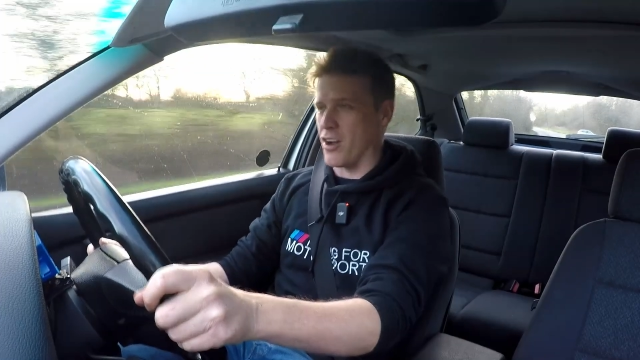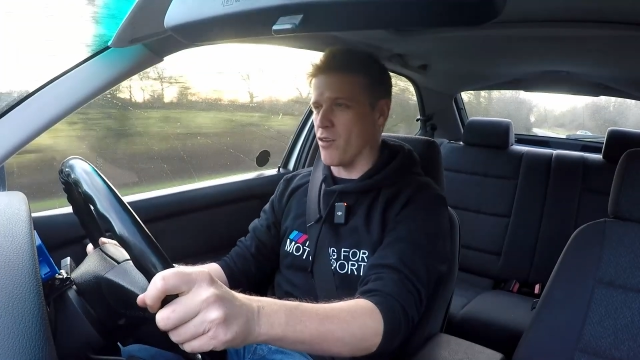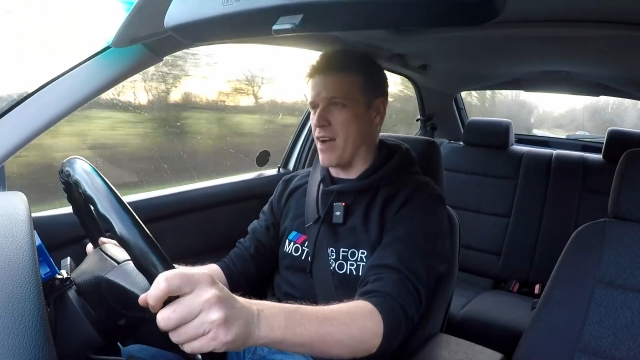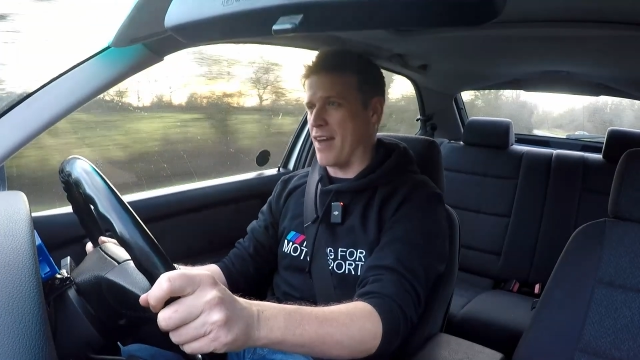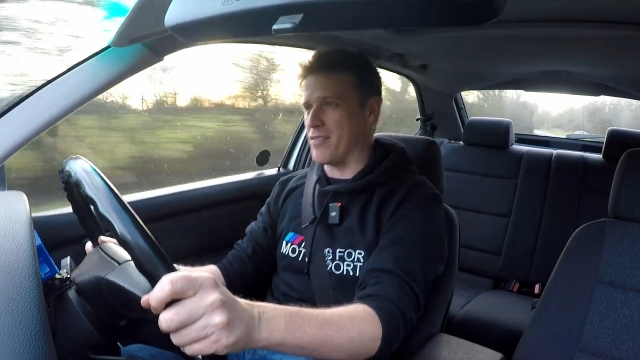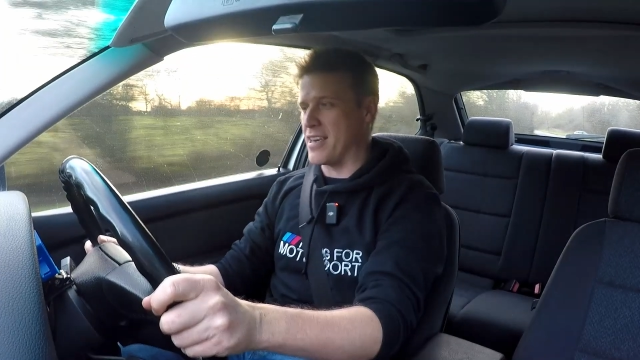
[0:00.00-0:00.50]

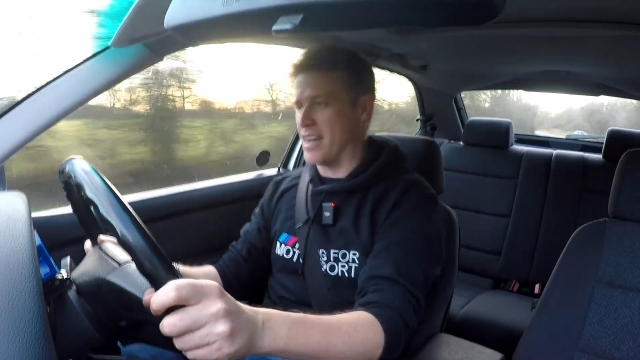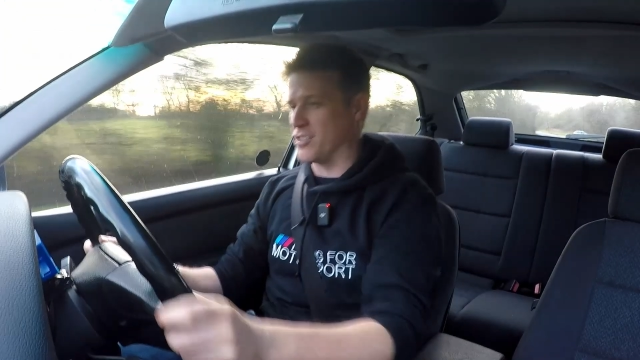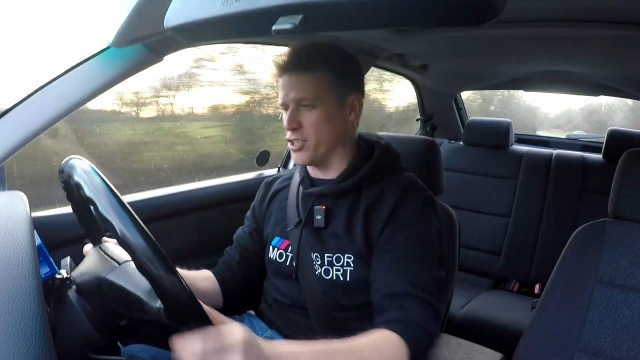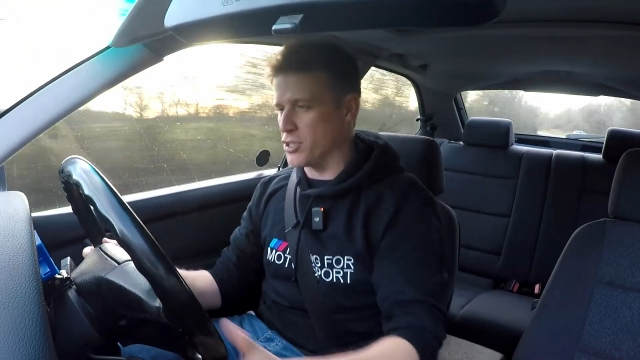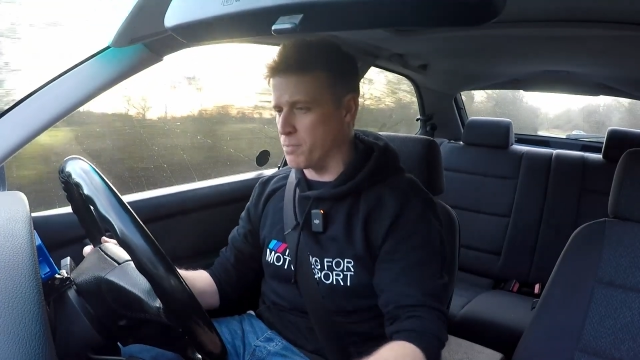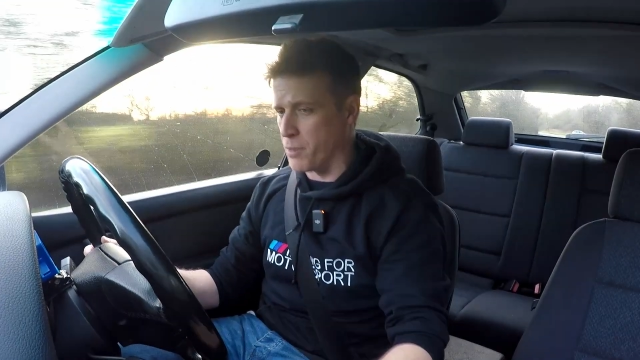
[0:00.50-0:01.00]
around the
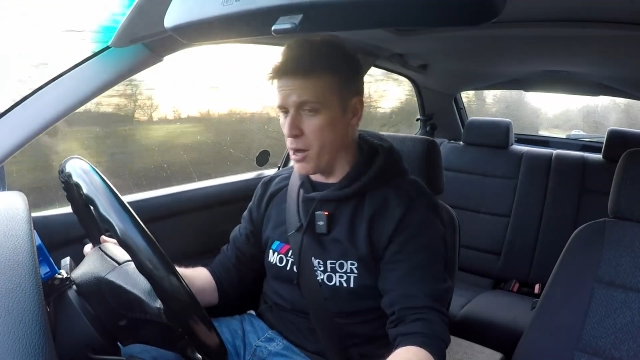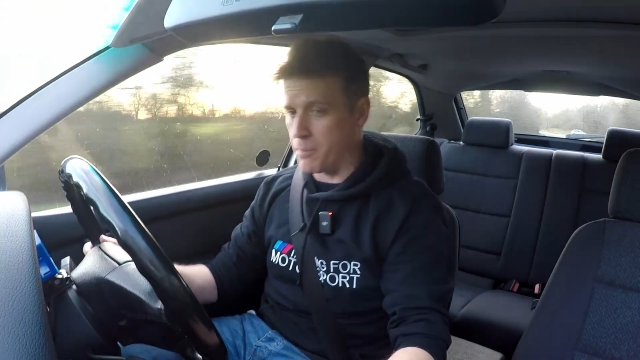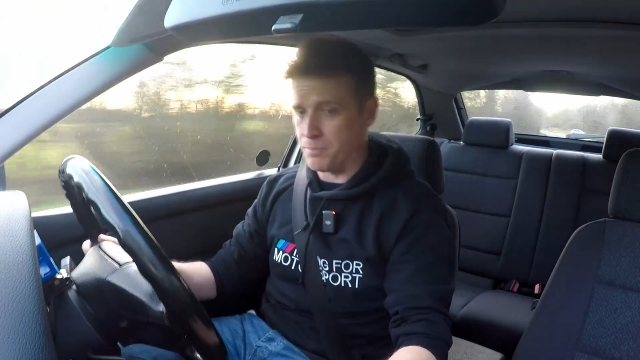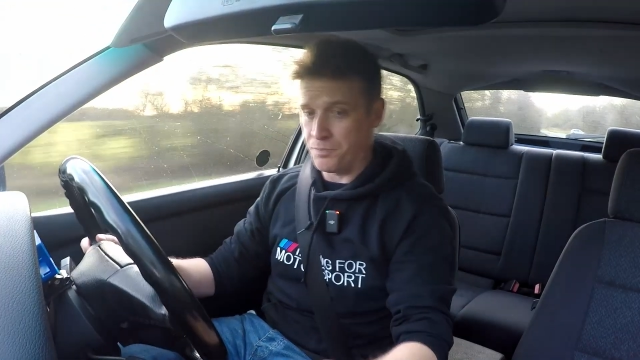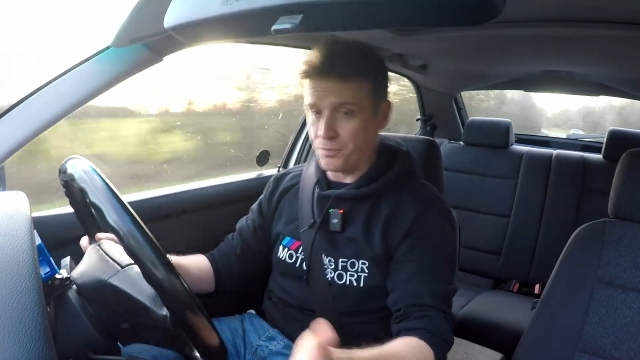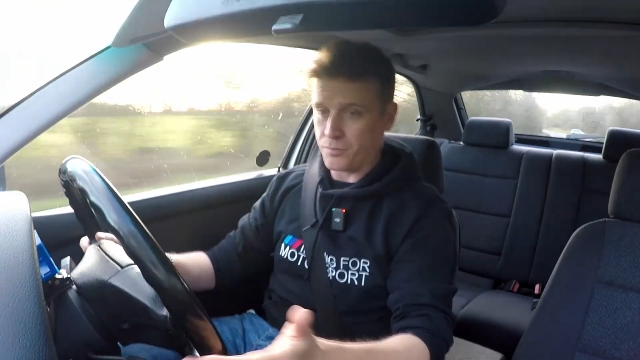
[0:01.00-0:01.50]
edges, but
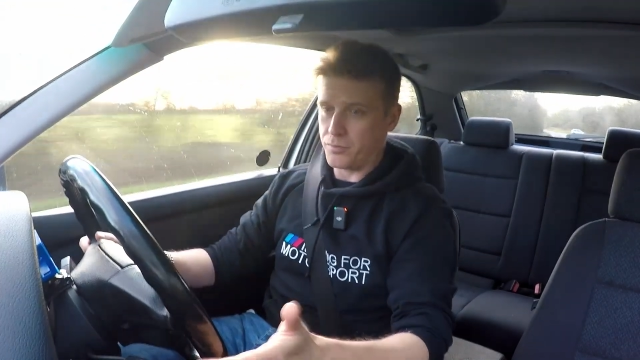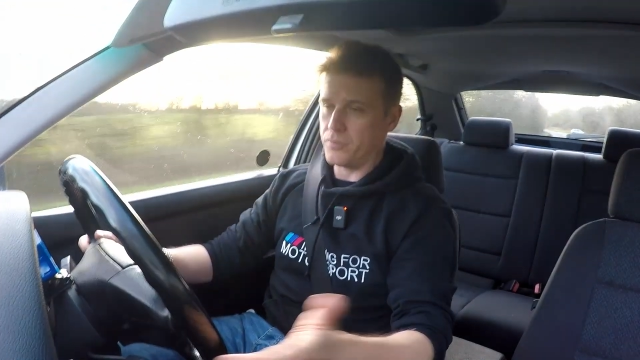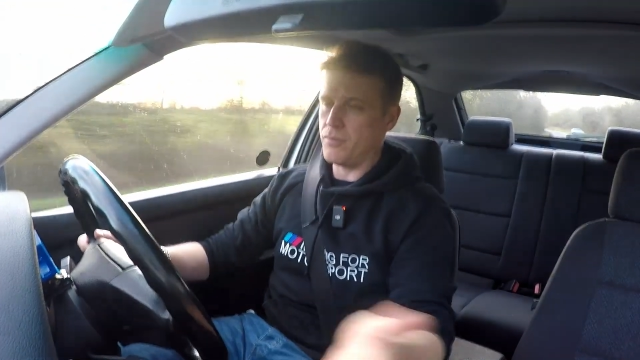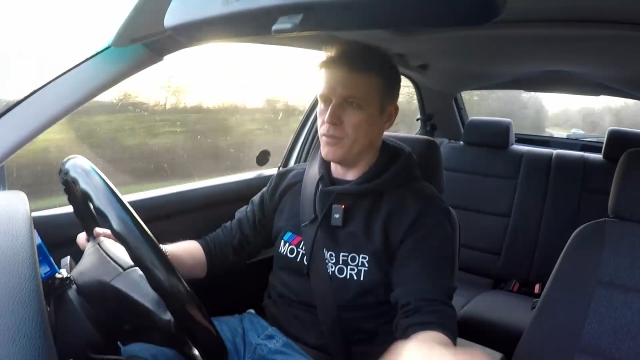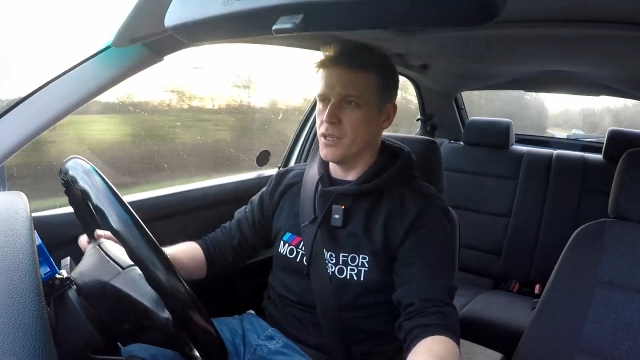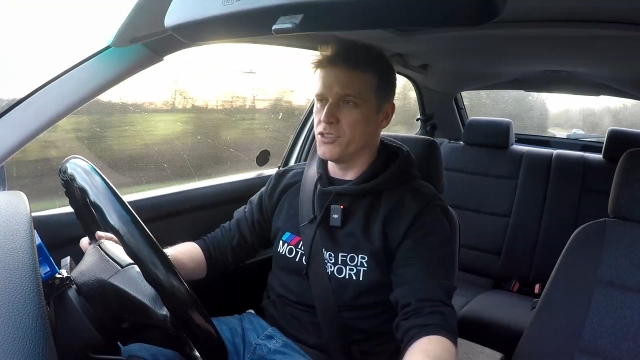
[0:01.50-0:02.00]

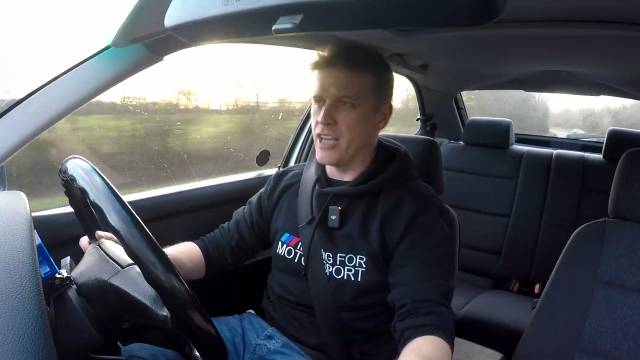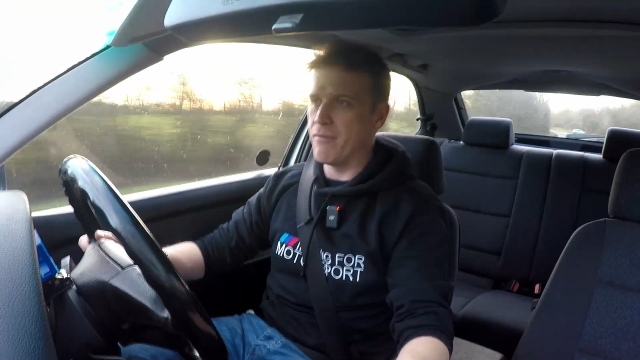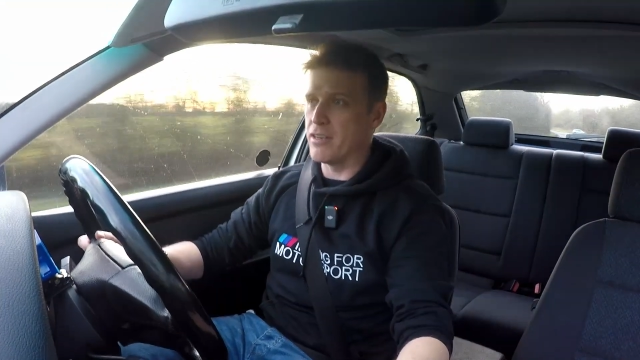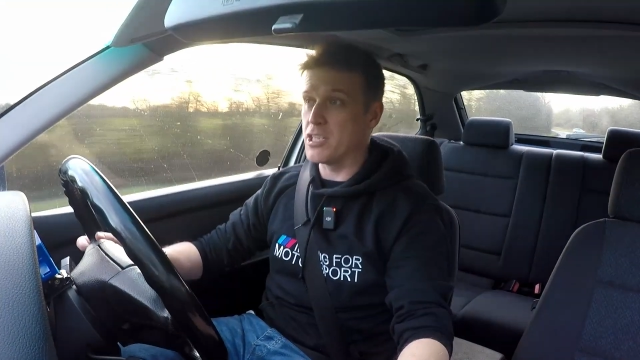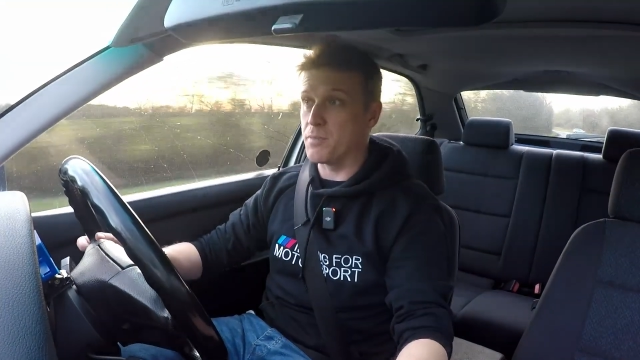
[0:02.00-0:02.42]
generally